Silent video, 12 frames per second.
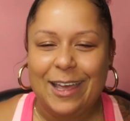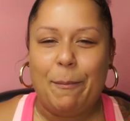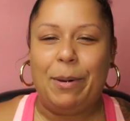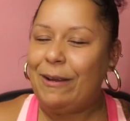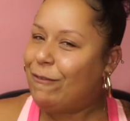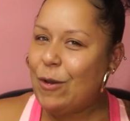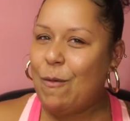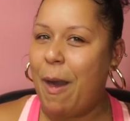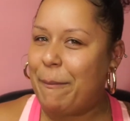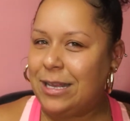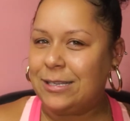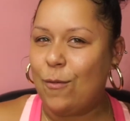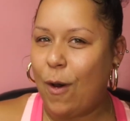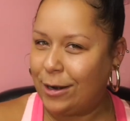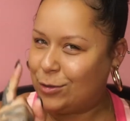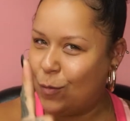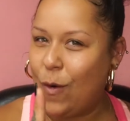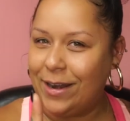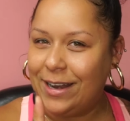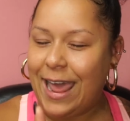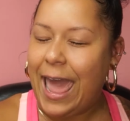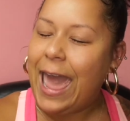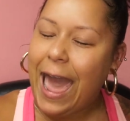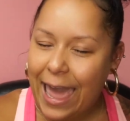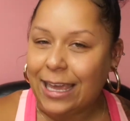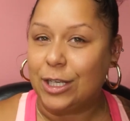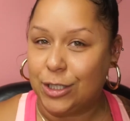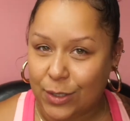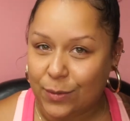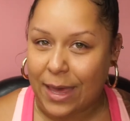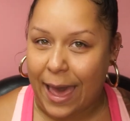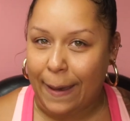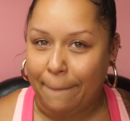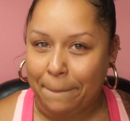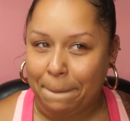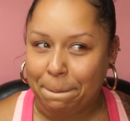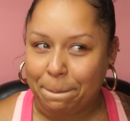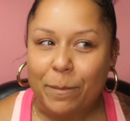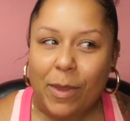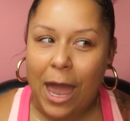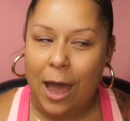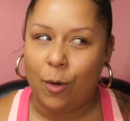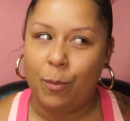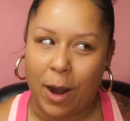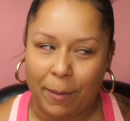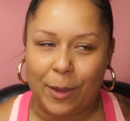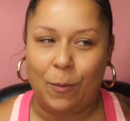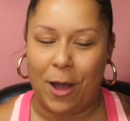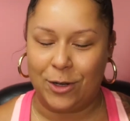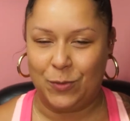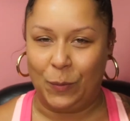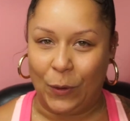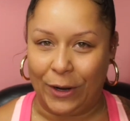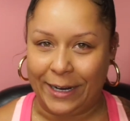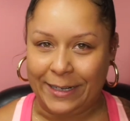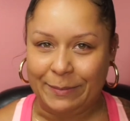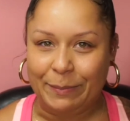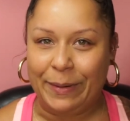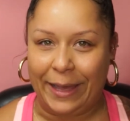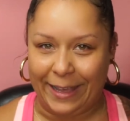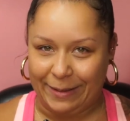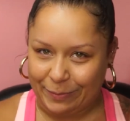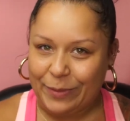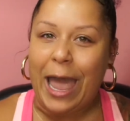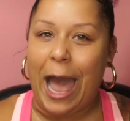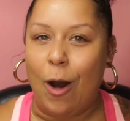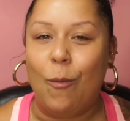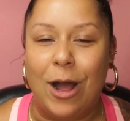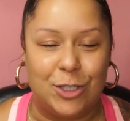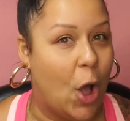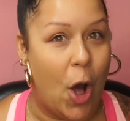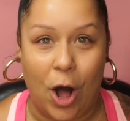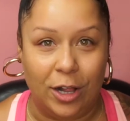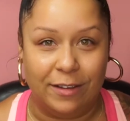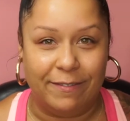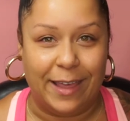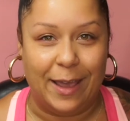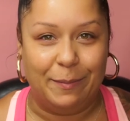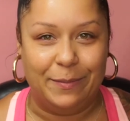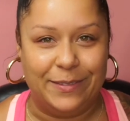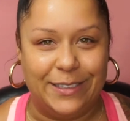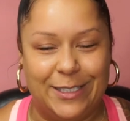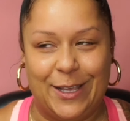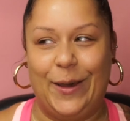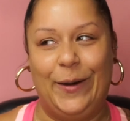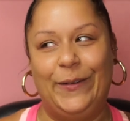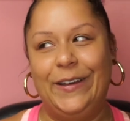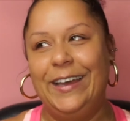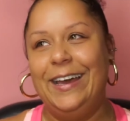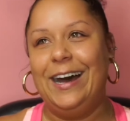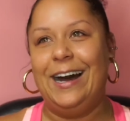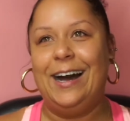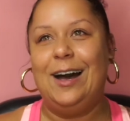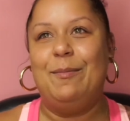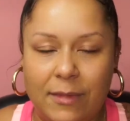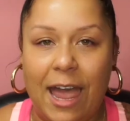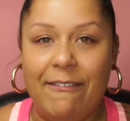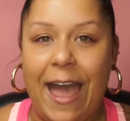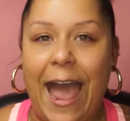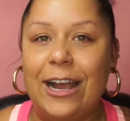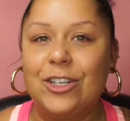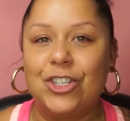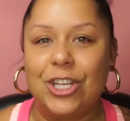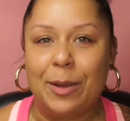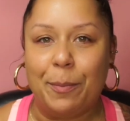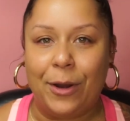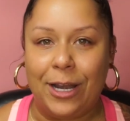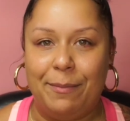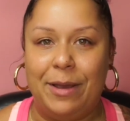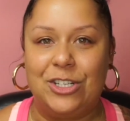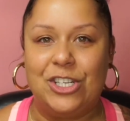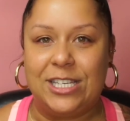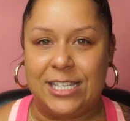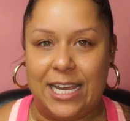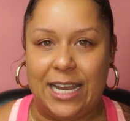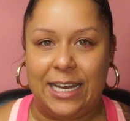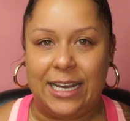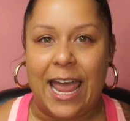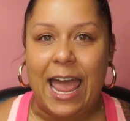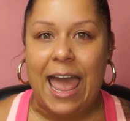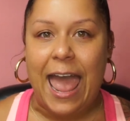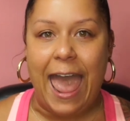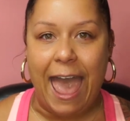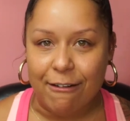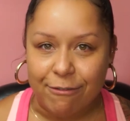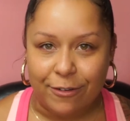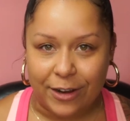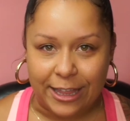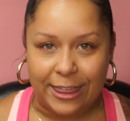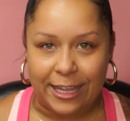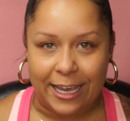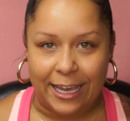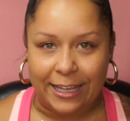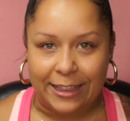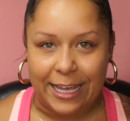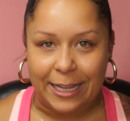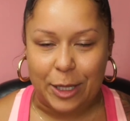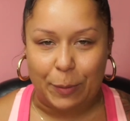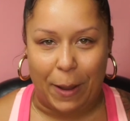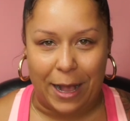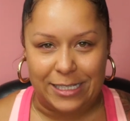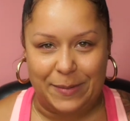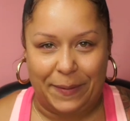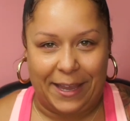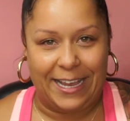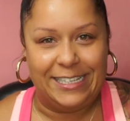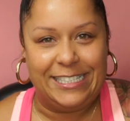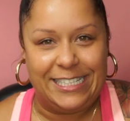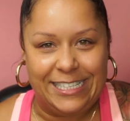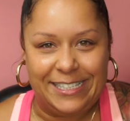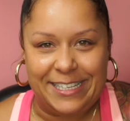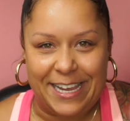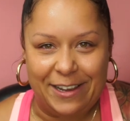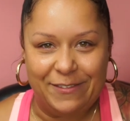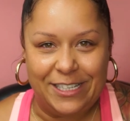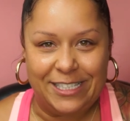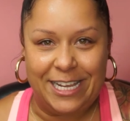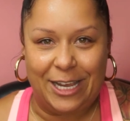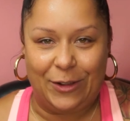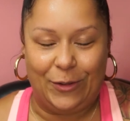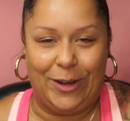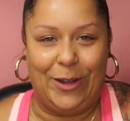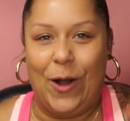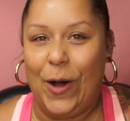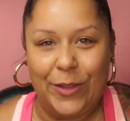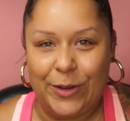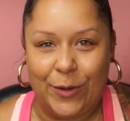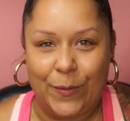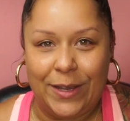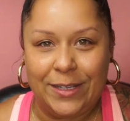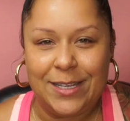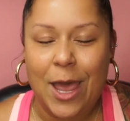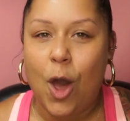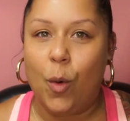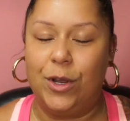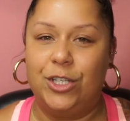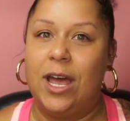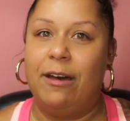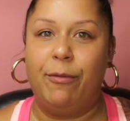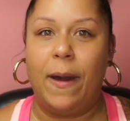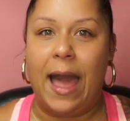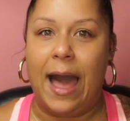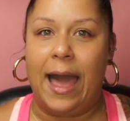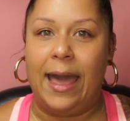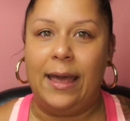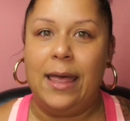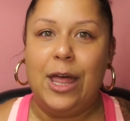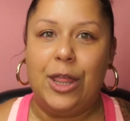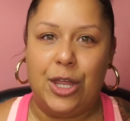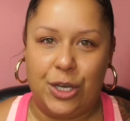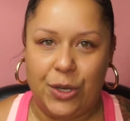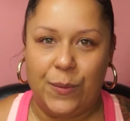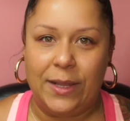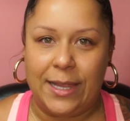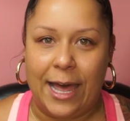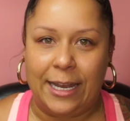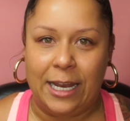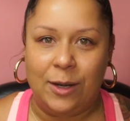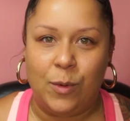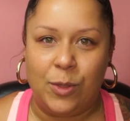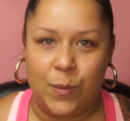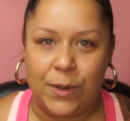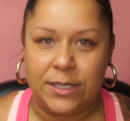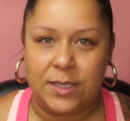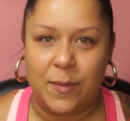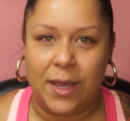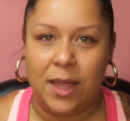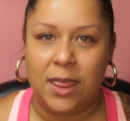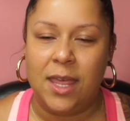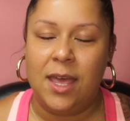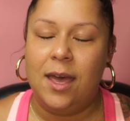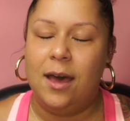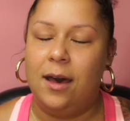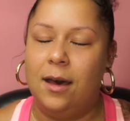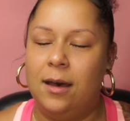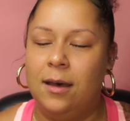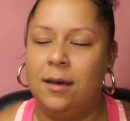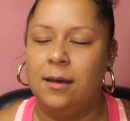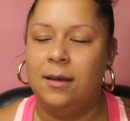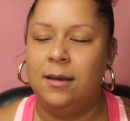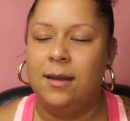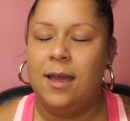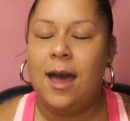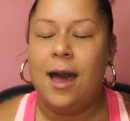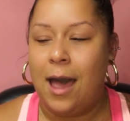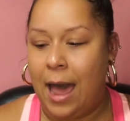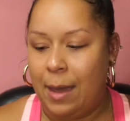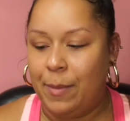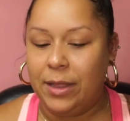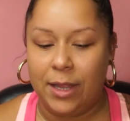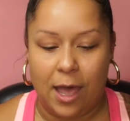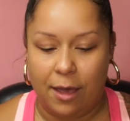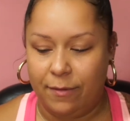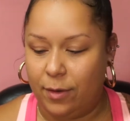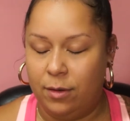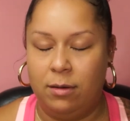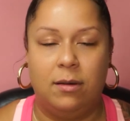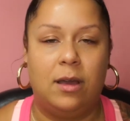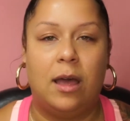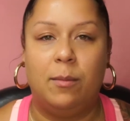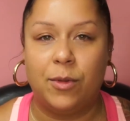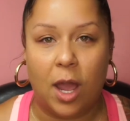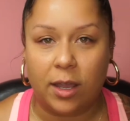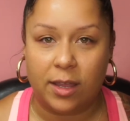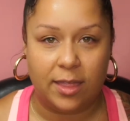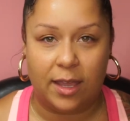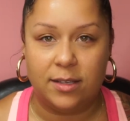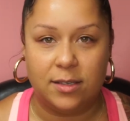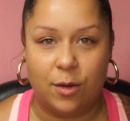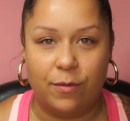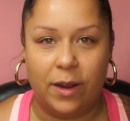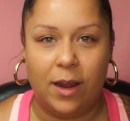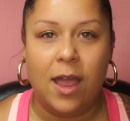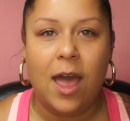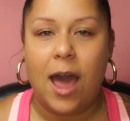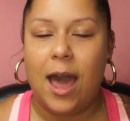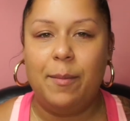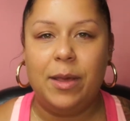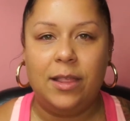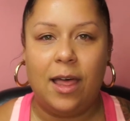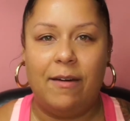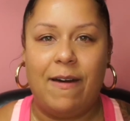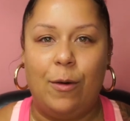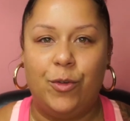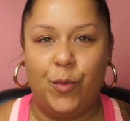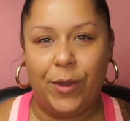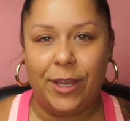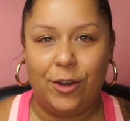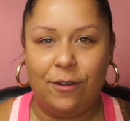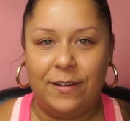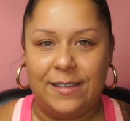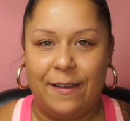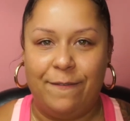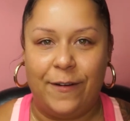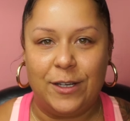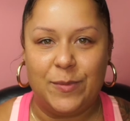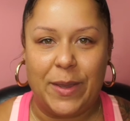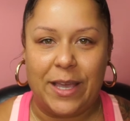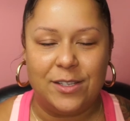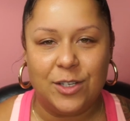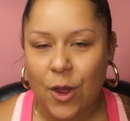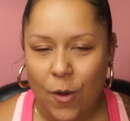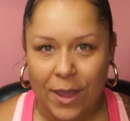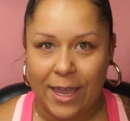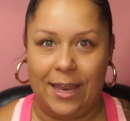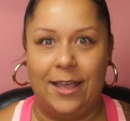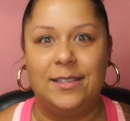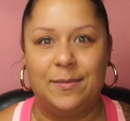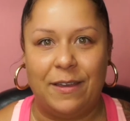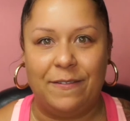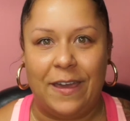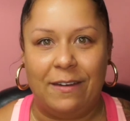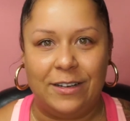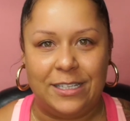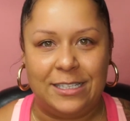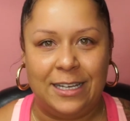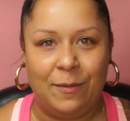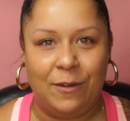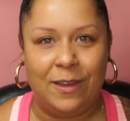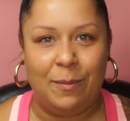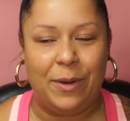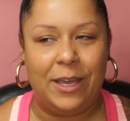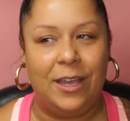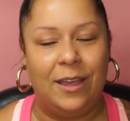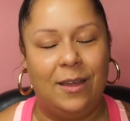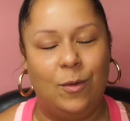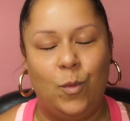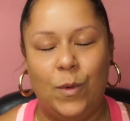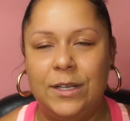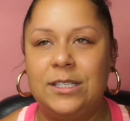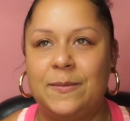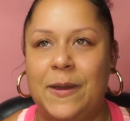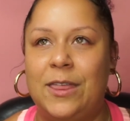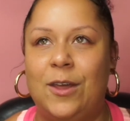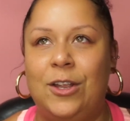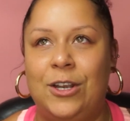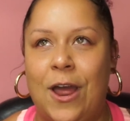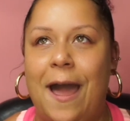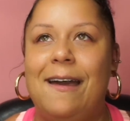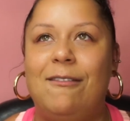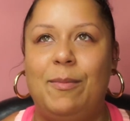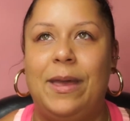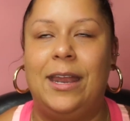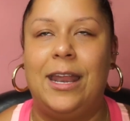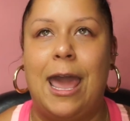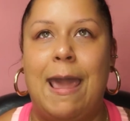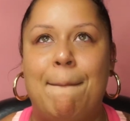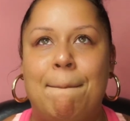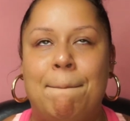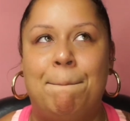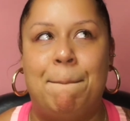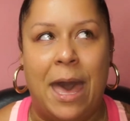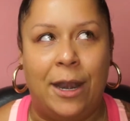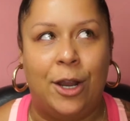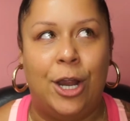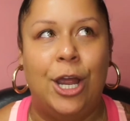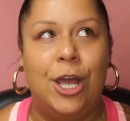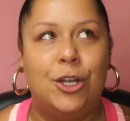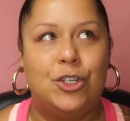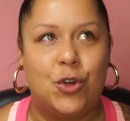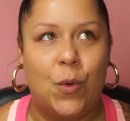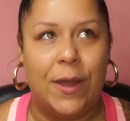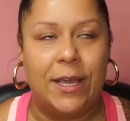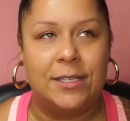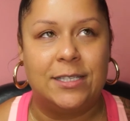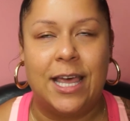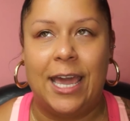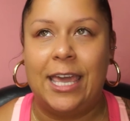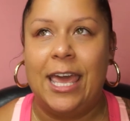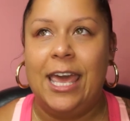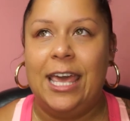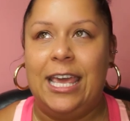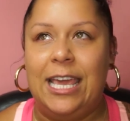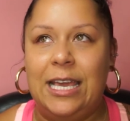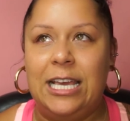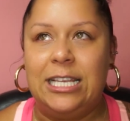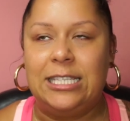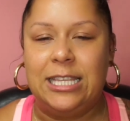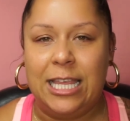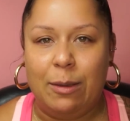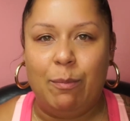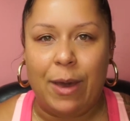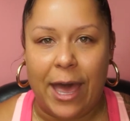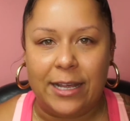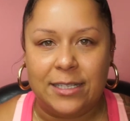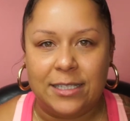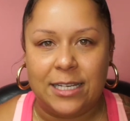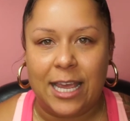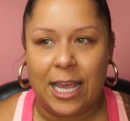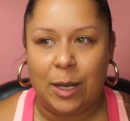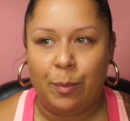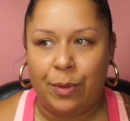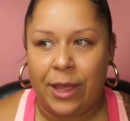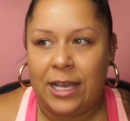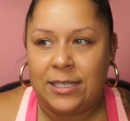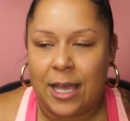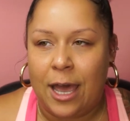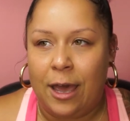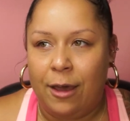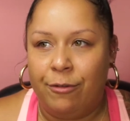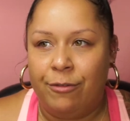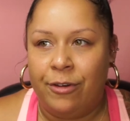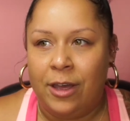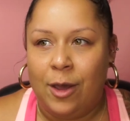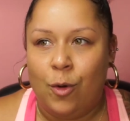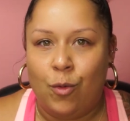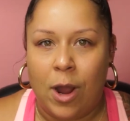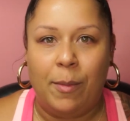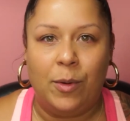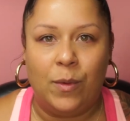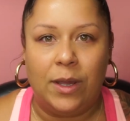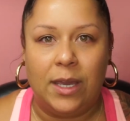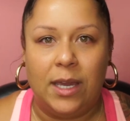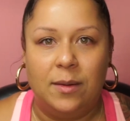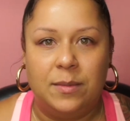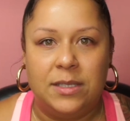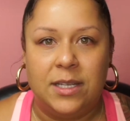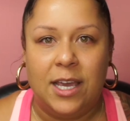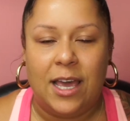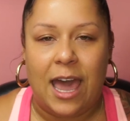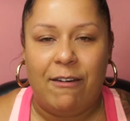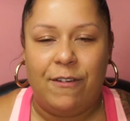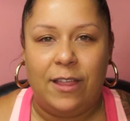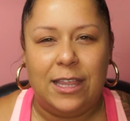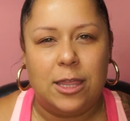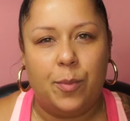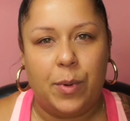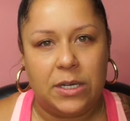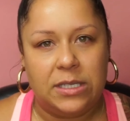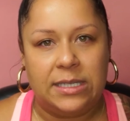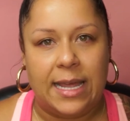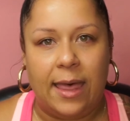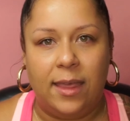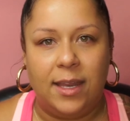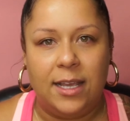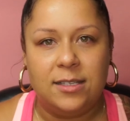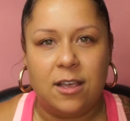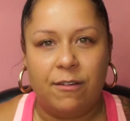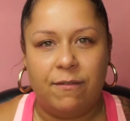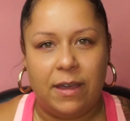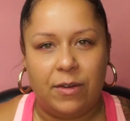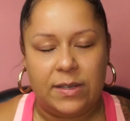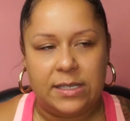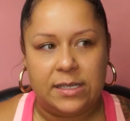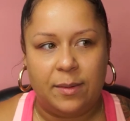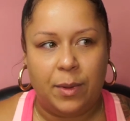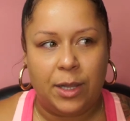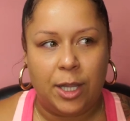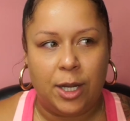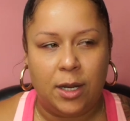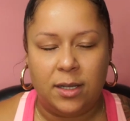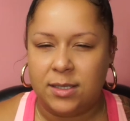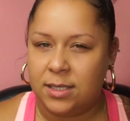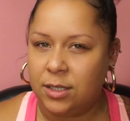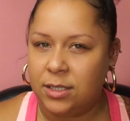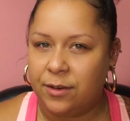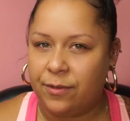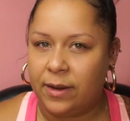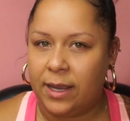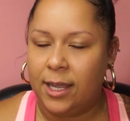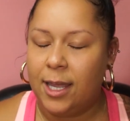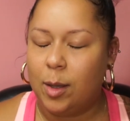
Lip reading: But if you want me to watch one a day, I could do that. I'll probably watch more, but I'll watch all of them. So I've actually pretty much seen everything that there possibly is to see of Disney, including all the new ones, which FYI, the new Aladdin with Will Smith. I'm in love. God, I'm knocking things over. I'm in love. I was really nervous at first because, you know, it is my favorite Disney movie, but Will Smith could not have been a better choice. Like, he is the best in place of Robin Williams. I feel like their personalities are very similar, still different,